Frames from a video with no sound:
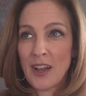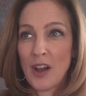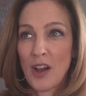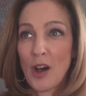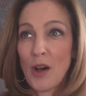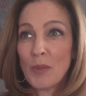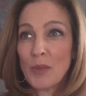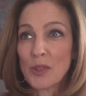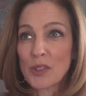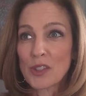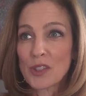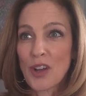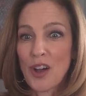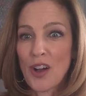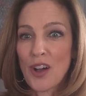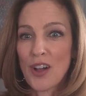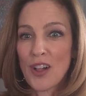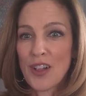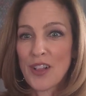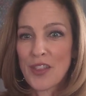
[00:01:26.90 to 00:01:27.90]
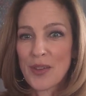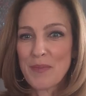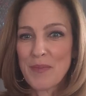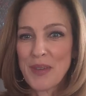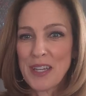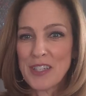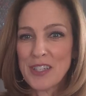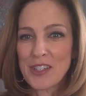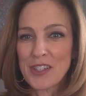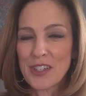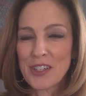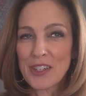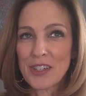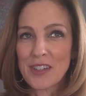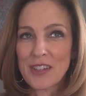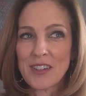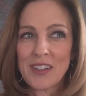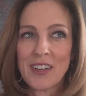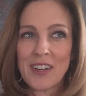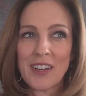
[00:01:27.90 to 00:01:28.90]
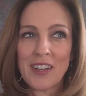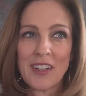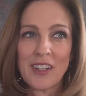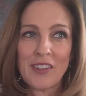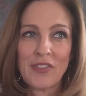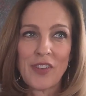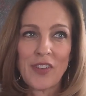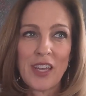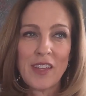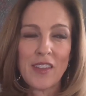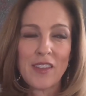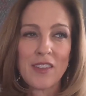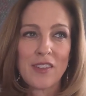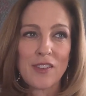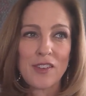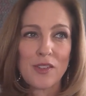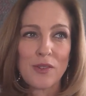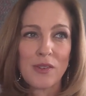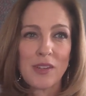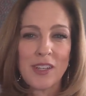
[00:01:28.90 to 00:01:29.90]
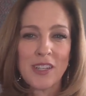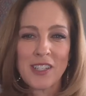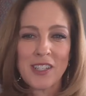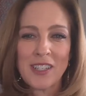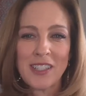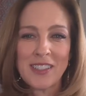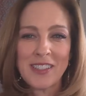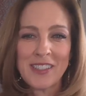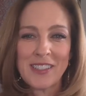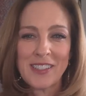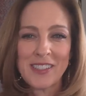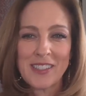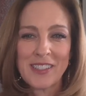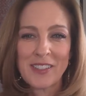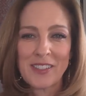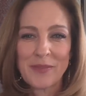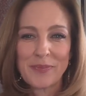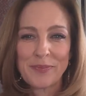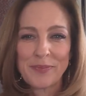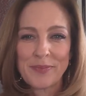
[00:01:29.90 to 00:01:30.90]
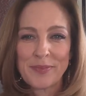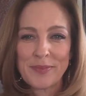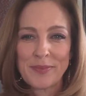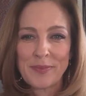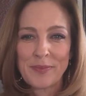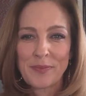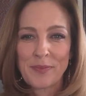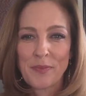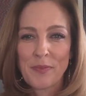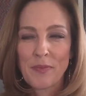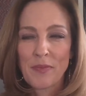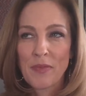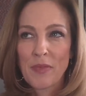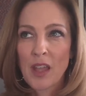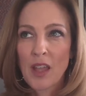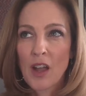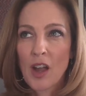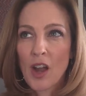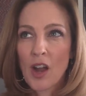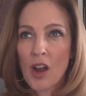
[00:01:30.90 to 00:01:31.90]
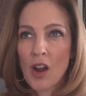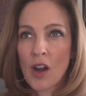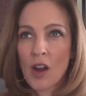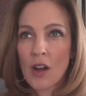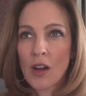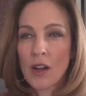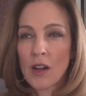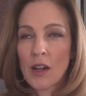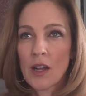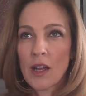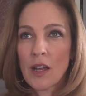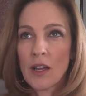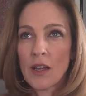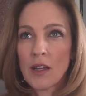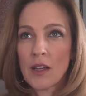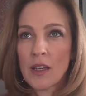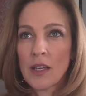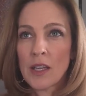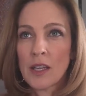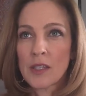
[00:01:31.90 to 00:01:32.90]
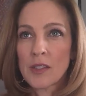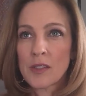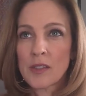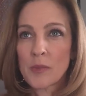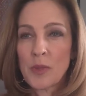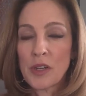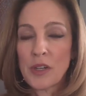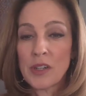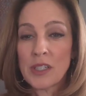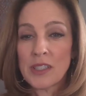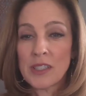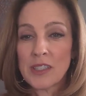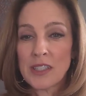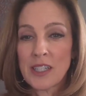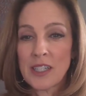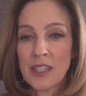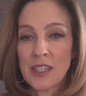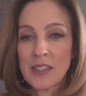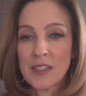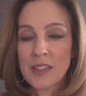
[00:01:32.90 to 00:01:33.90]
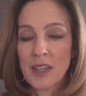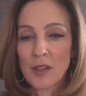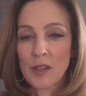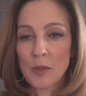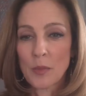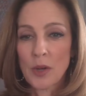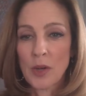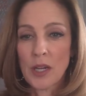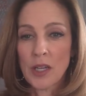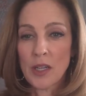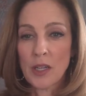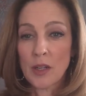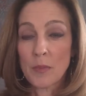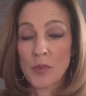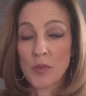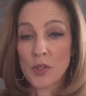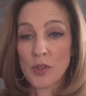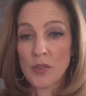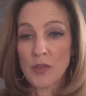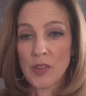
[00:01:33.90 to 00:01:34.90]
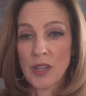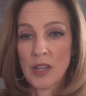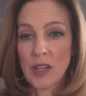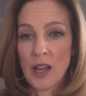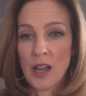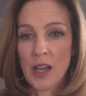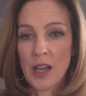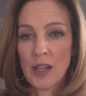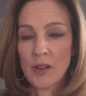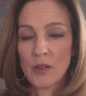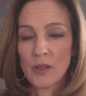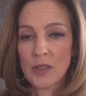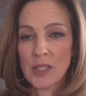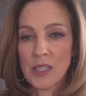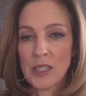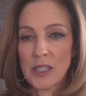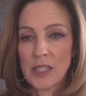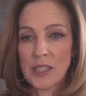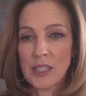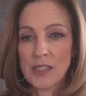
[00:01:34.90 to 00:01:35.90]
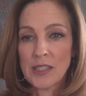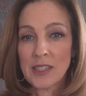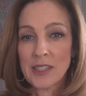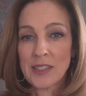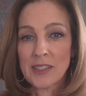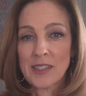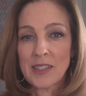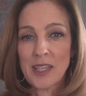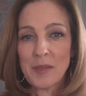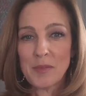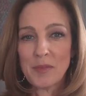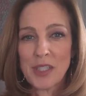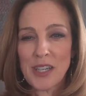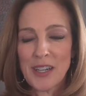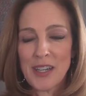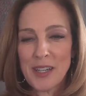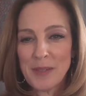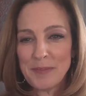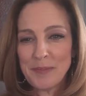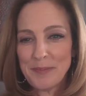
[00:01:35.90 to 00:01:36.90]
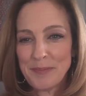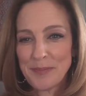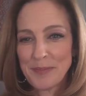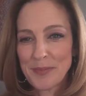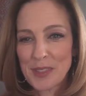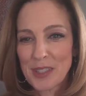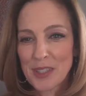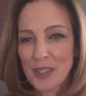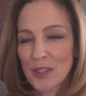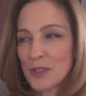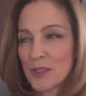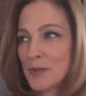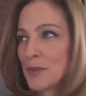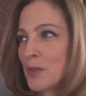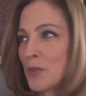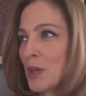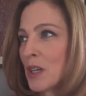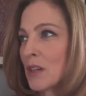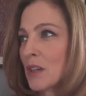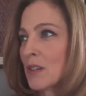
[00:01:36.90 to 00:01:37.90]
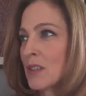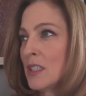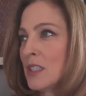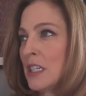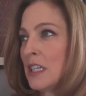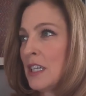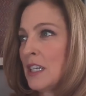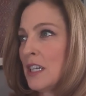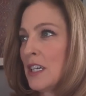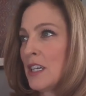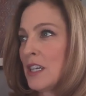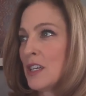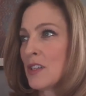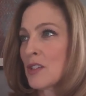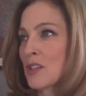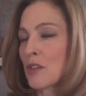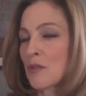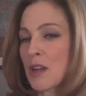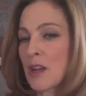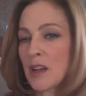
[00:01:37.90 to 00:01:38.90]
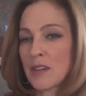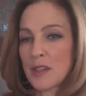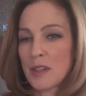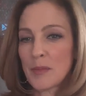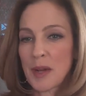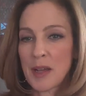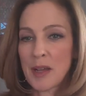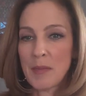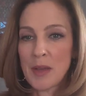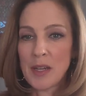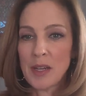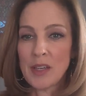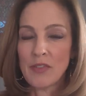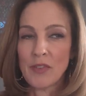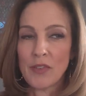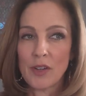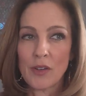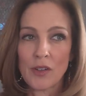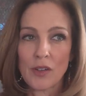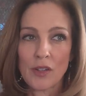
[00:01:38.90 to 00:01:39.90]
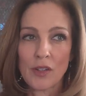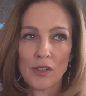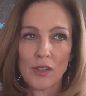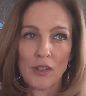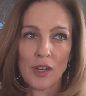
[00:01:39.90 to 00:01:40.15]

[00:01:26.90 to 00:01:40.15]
almost all the major faith traditions are experiencing and celebrating, observing high holy days at the same time. So we're surrounded by many folk